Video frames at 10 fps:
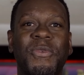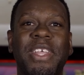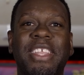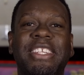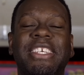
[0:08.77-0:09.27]

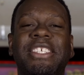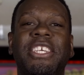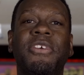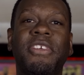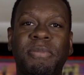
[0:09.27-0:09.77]
with
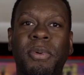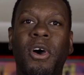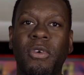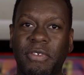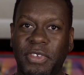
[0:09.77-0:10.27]
Tajiri's
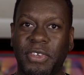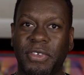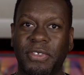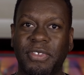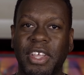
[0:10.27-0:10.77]
Ball
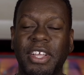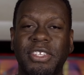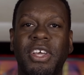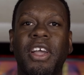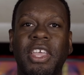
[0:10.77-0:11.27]
Reviews
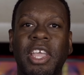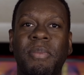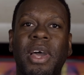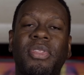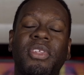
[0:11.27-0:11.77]
talking
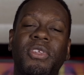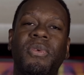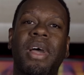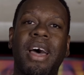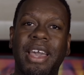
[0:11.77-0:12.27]
about the
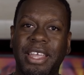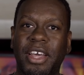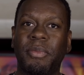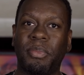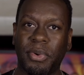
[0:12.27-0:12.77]
new
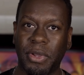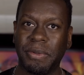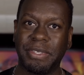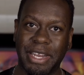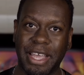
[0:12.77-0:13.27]
Ion Pro
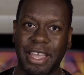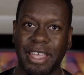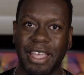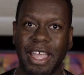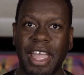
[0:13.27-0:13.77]

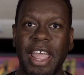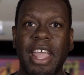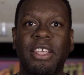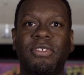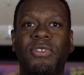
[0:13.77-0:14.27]
today.
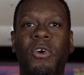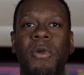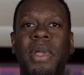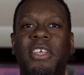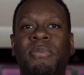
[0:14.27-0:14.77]

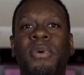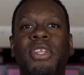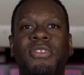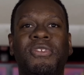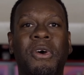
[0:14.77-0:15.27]
Storm has
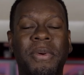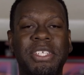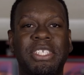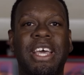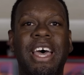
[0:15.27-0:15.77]
put so
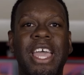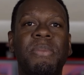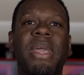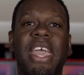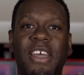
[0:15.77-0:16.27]
much
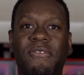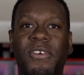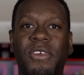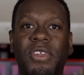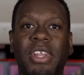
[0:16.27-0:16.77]
time,
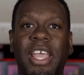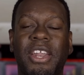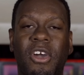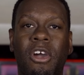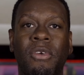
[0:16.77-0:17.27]
effort,
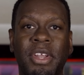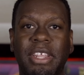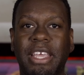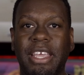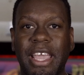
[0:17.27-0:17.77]
and
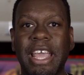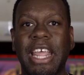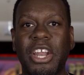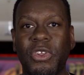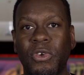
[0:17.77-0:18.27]
R&D in
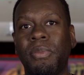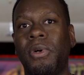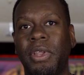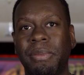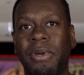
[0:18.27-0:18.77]
a new
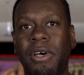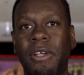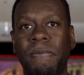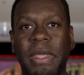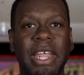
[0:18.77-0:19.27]
bowling
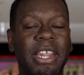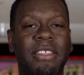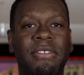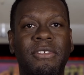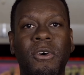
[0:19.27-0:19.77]
ball, and
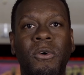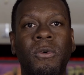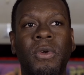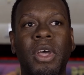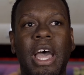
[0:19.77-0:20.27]

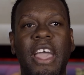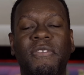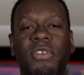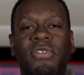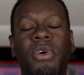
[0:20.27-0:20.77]
I
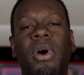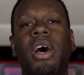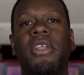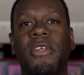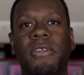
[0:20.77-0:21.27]
feel so
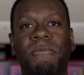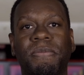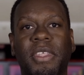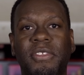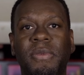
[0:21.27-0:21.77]
honored
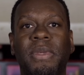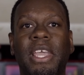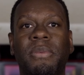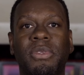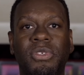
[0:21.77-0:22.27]
to be
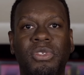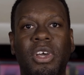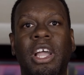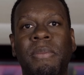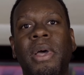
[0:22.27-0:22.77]
able to
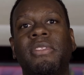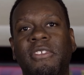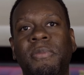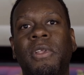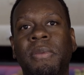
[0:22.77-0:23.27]
talk about
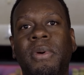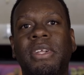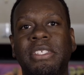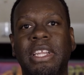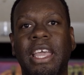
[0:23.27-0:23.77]
this bowling
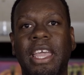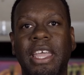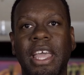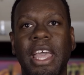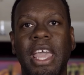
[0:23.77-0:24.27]
ball
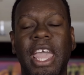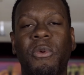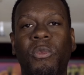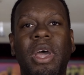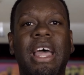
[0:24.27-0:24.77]
today
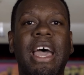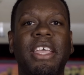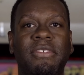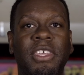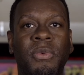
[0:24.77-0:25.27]
and what
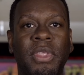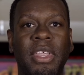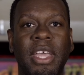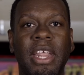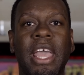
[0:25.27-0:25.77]
I see with
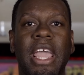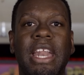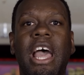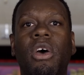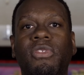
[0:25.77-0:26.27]
it
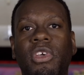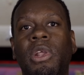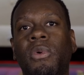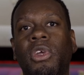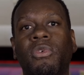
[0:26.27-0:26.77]
and how it's going
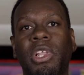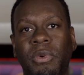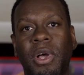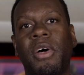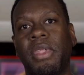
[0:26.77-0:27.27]
to work really
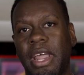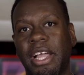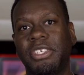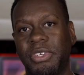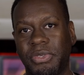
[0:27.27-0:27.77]
well on the
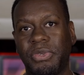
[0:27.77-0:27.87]
national